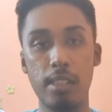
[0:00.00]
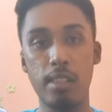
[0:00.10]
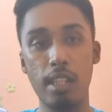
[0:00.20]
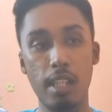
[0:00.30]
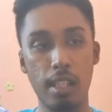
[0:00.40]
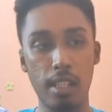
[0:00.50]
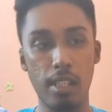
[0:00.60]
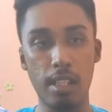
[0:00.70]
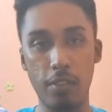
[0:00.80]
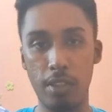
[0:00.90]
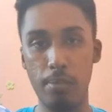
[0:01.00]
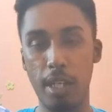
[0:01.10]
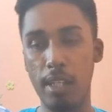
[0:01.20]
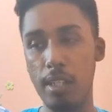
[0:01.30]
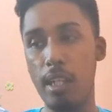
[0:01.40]
in a different
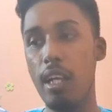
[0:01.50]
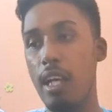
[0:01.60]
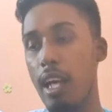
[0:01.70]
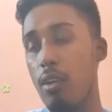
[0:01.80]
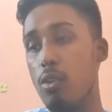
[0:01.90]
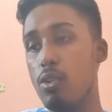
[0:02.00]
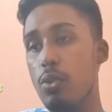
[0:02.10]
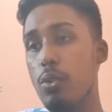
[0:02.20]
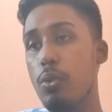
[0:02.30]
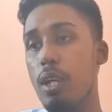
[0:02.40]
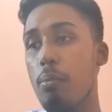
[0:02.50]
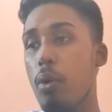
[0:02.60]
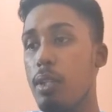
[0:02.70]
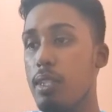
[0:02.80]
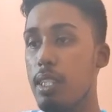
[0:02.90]
manner, and also
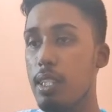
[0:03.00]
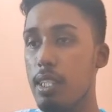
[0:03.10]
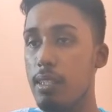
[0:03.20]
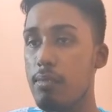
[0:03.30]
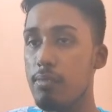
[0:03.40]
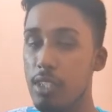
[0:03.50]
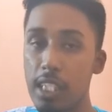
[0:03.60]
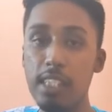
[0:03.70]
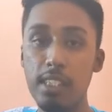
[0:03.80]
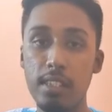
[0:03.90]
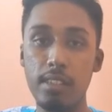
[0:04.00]
about the religion